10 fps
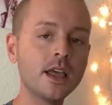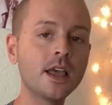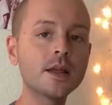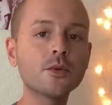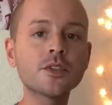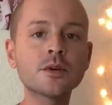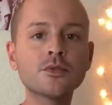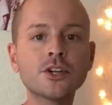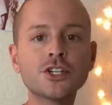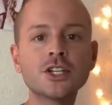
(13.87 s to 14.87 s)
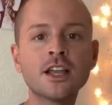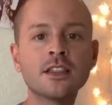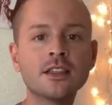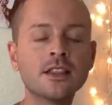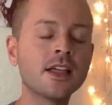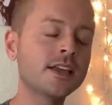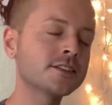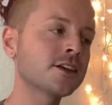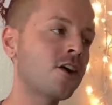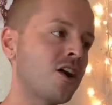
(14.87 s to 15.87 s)
And I more than appreciate the likes,
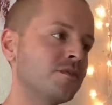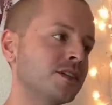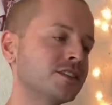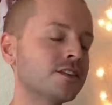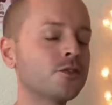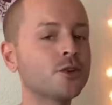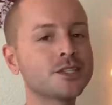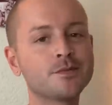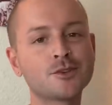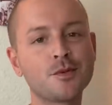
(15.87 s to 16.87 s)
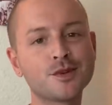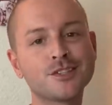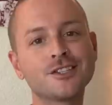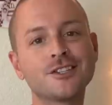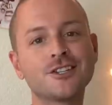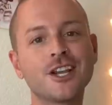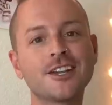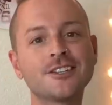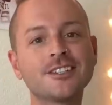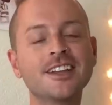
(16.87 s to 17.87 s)
the comments, and of course subscriptions to the
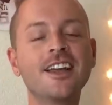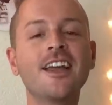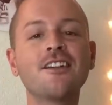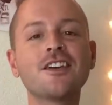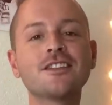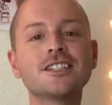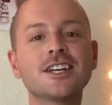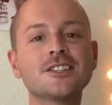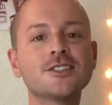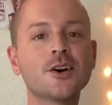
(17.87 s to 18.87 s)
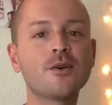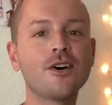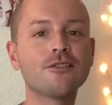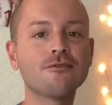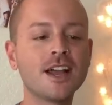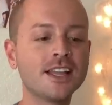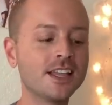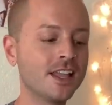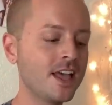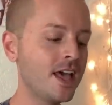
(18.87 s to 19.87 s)
channel if you haven't done so
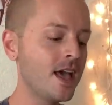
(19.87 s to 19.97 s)
already.